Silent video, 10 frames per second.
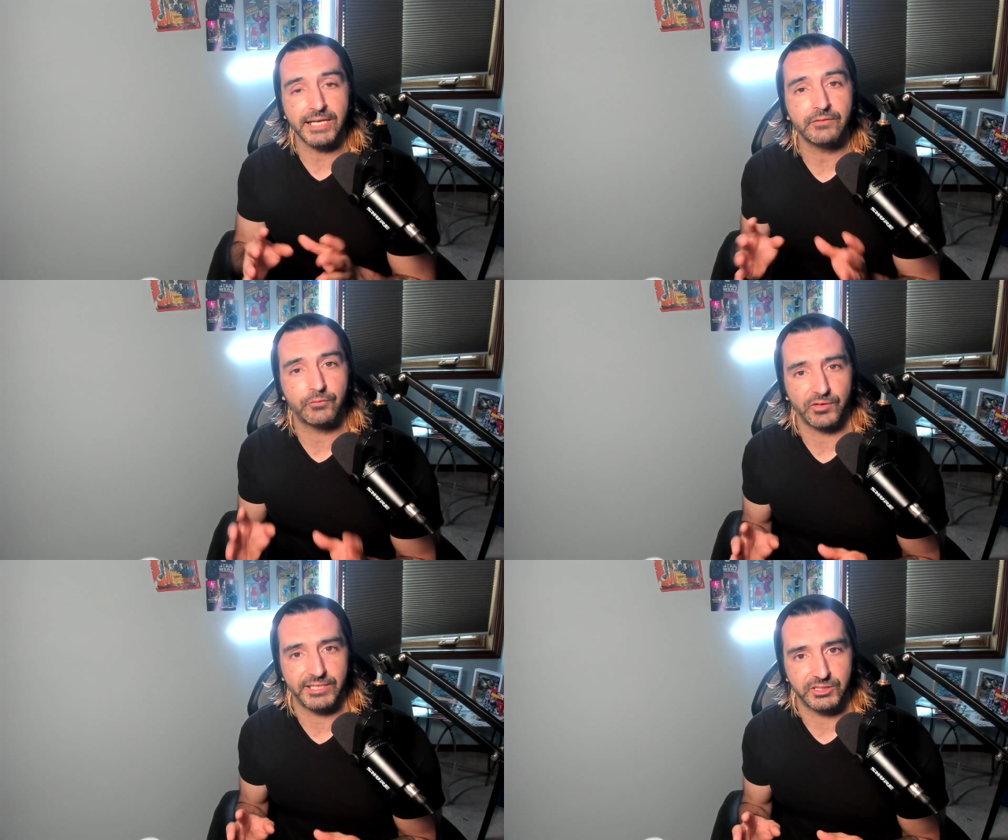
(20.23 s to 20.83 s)
for
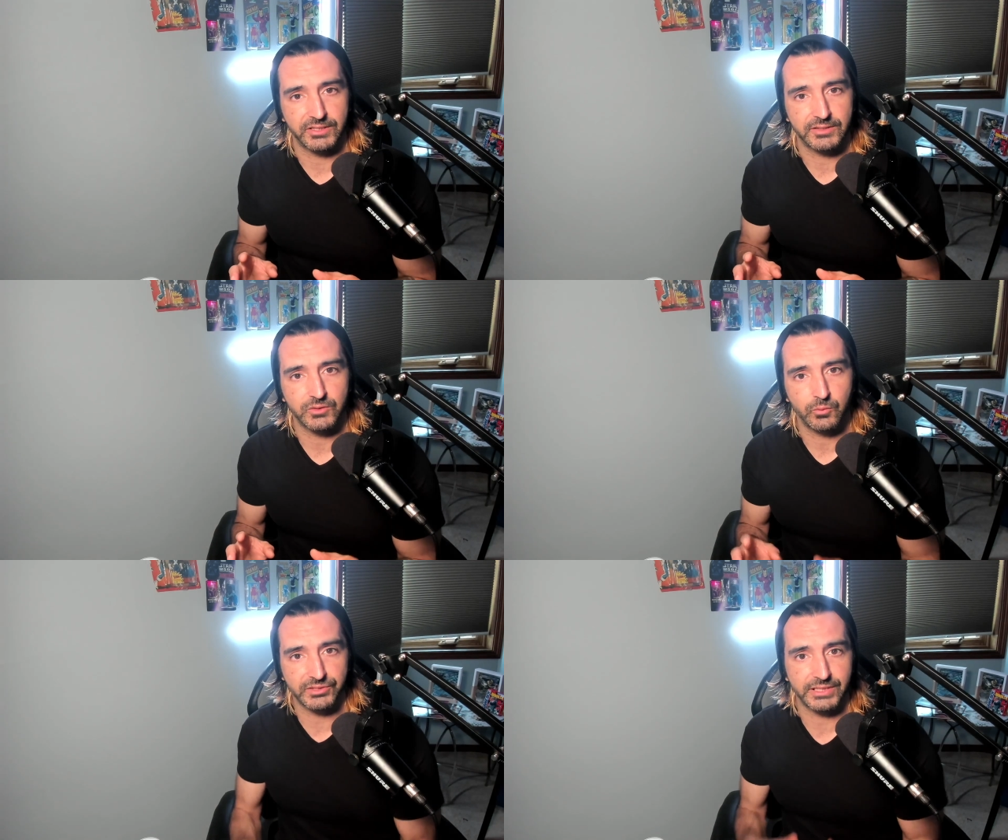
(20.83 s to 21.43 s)
agents
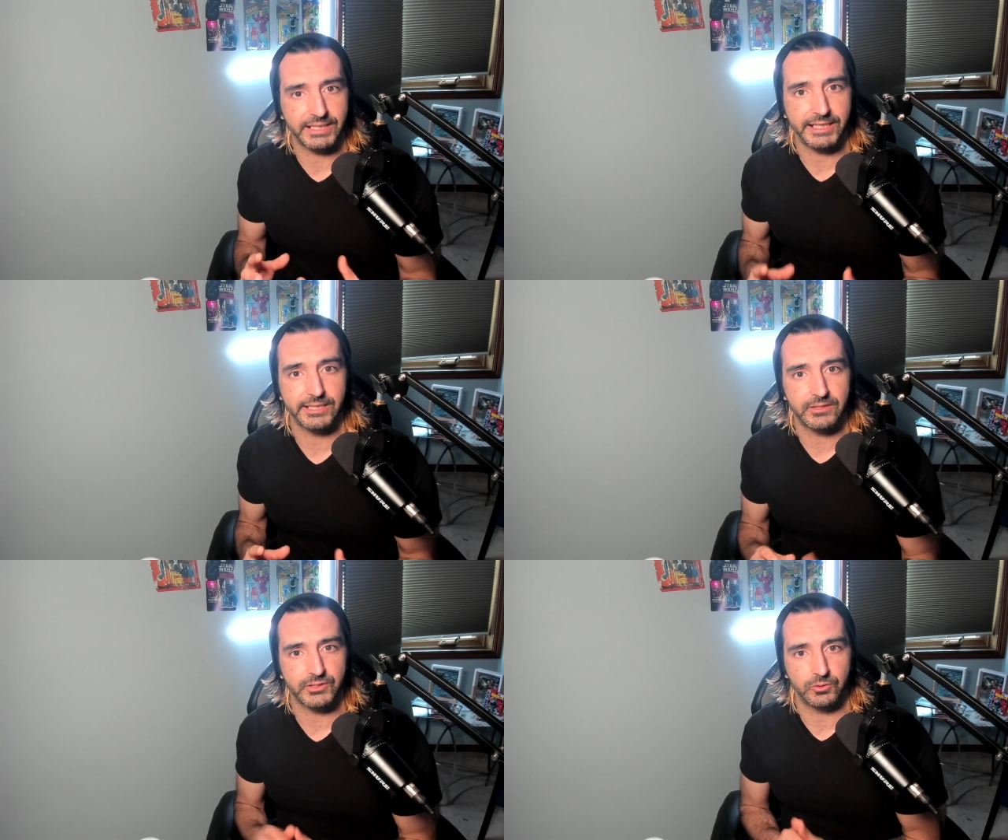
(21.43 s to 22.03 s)
was the key to
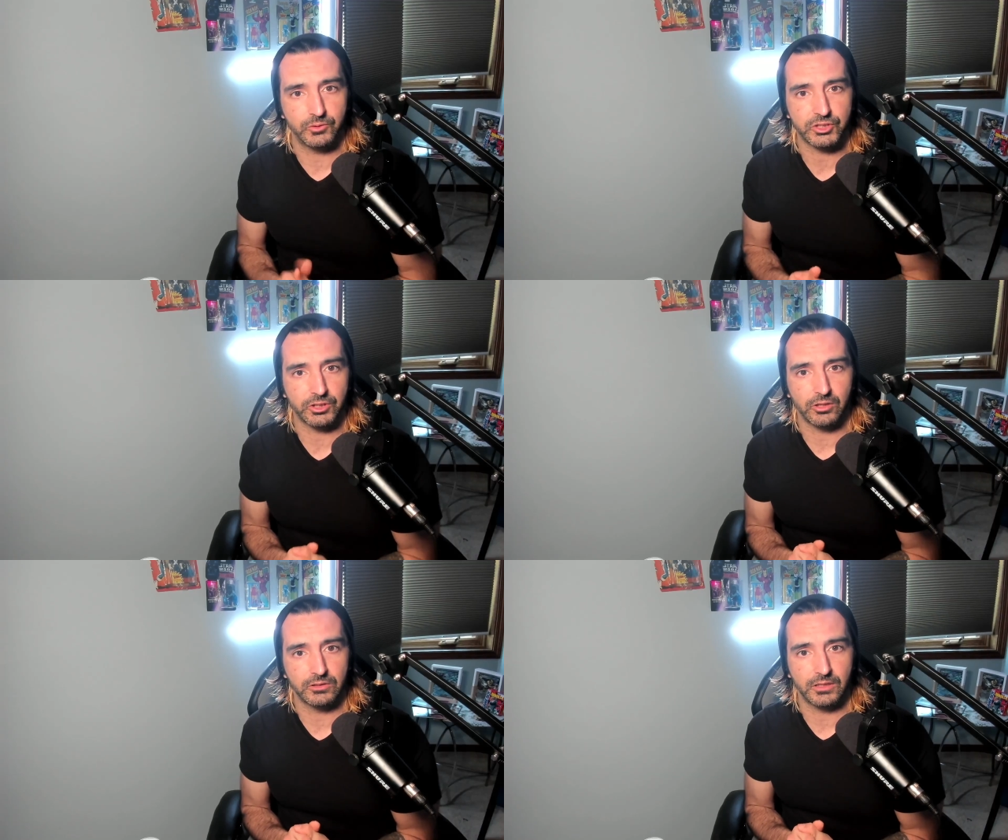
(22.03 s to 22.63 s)
the solution all along.